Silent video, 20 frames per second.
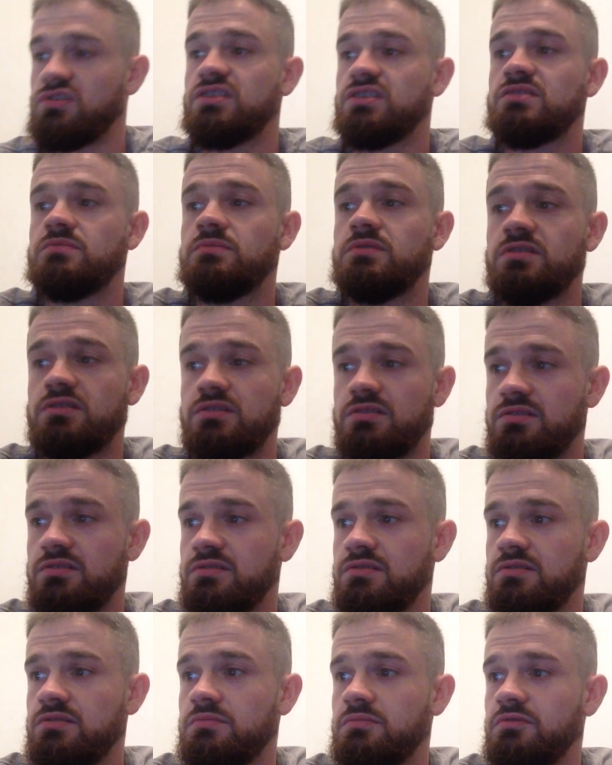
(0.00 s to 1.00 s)
Trust me.
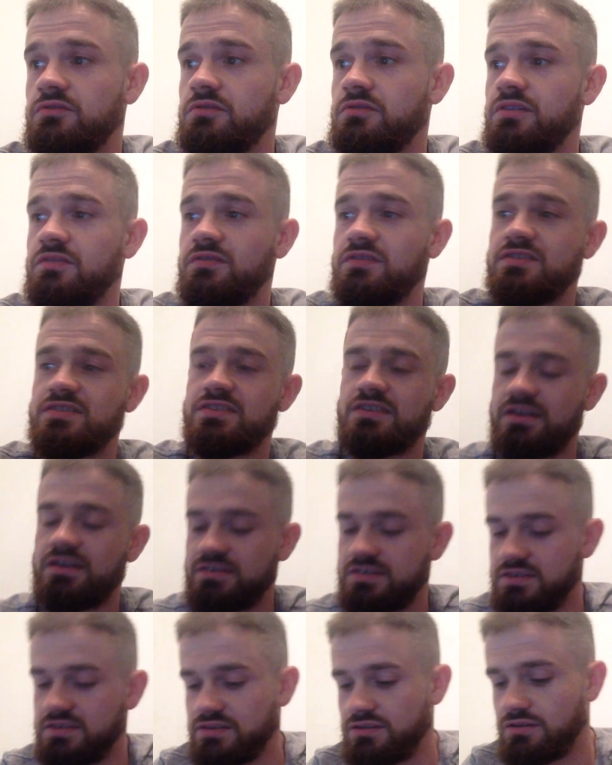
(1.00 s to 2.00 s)
Before even
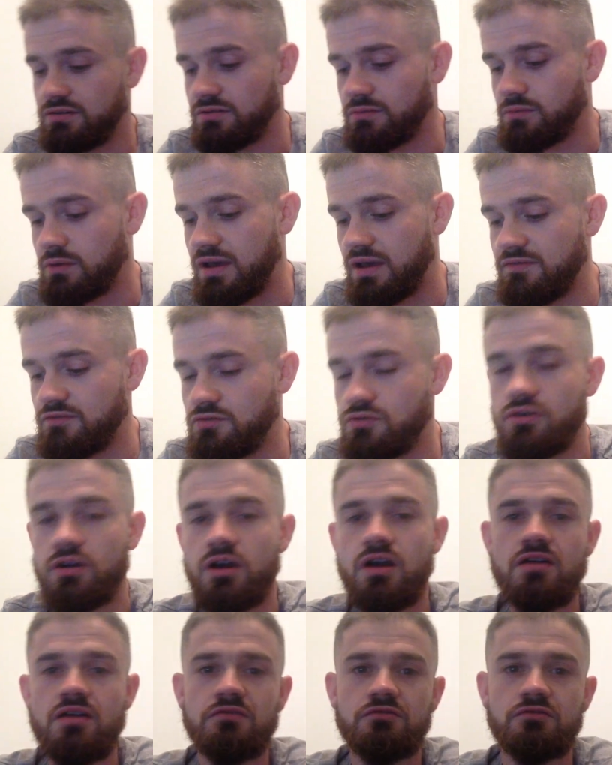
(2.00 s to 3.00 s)
starts the song, whatever you're
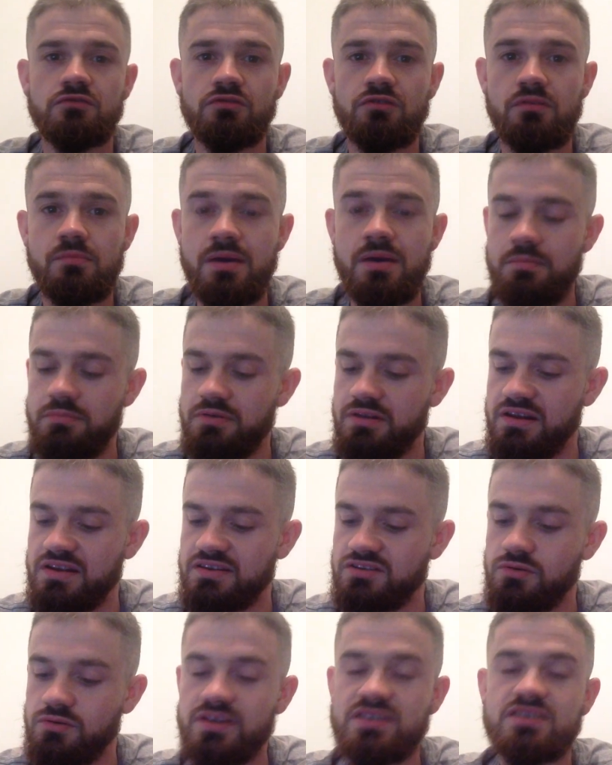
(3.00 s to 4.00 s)
going through, remember that
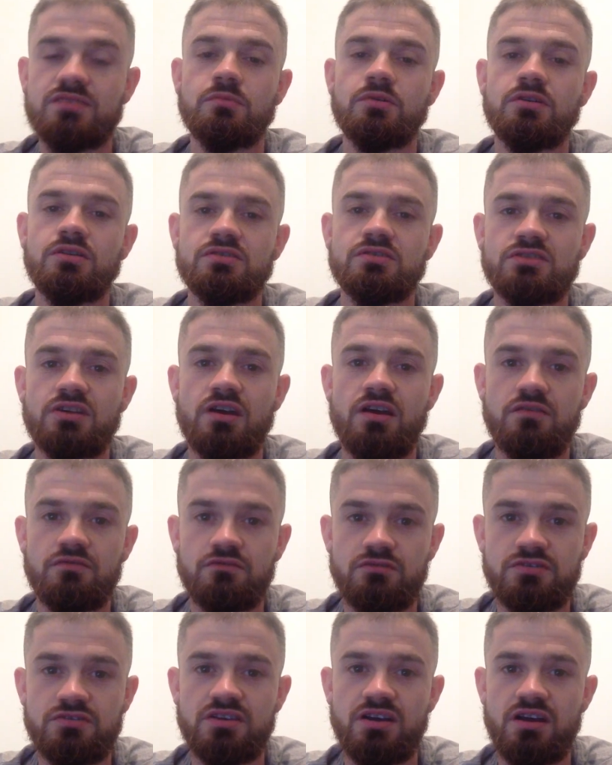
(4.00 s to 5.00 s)
there's always someone that's going
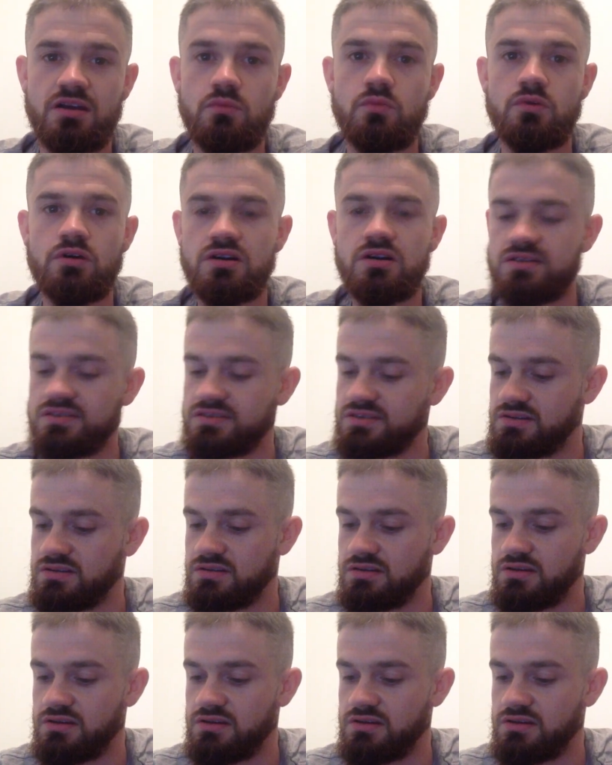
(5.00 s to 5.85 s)
through something worse.